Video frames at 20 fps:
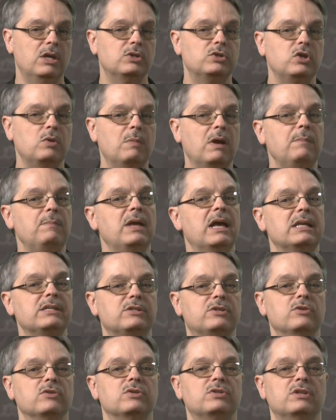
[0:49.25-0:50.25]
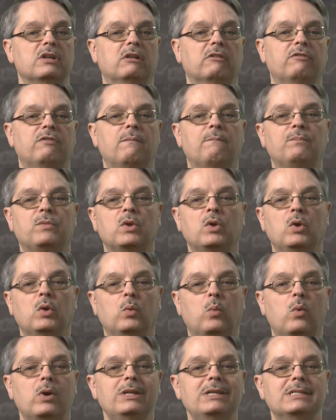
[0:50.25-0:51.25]
So you might be asking yourself,
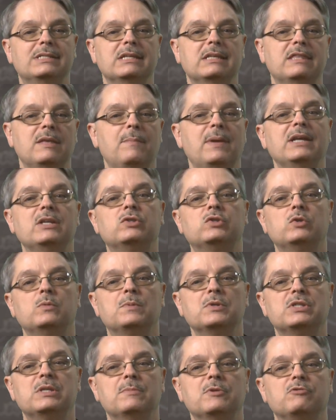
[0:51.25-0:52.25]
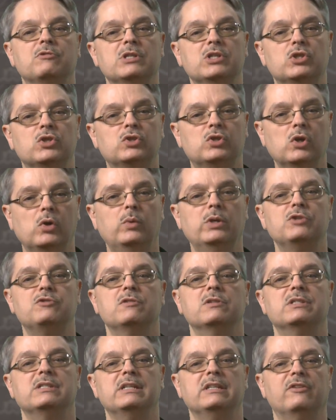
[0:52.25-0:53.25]
what is it that makes supersymmetry so
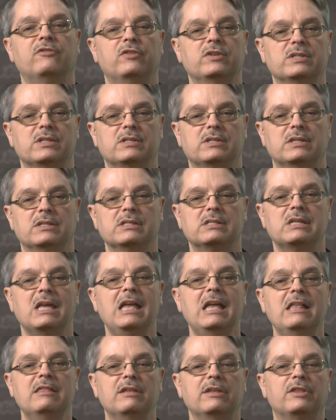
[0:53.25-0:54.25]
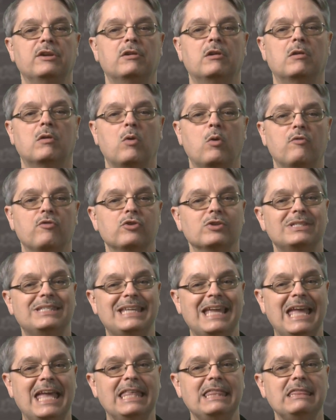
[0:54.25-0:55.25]
interesting to physicists that there are over
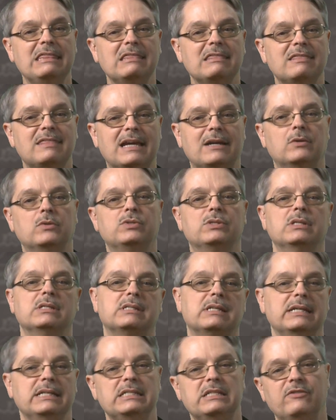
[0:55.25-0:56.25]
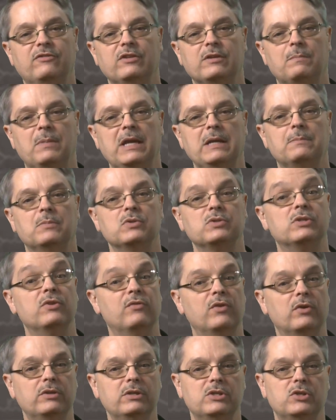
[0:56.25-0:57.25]
10,000 scientific papers
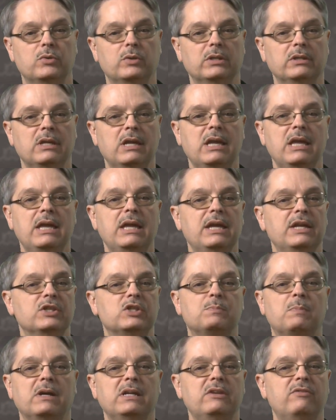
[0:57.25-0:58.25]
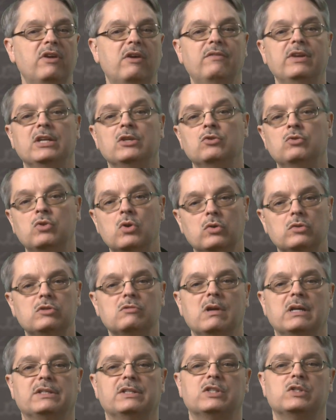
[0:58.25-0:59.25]
devoted to it, in spite of having no
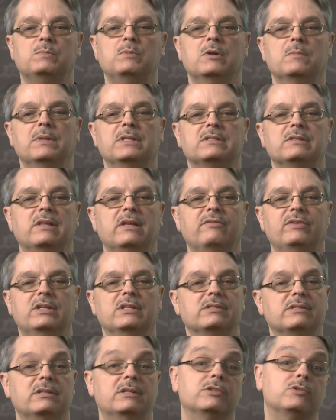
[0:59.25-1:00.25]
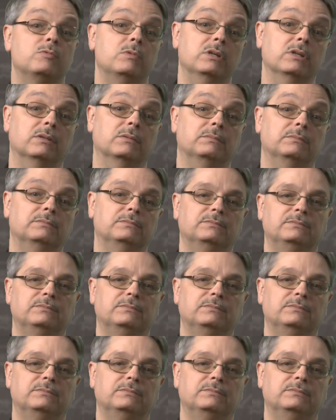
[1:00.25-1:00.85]
direct experimental evidence that it's real?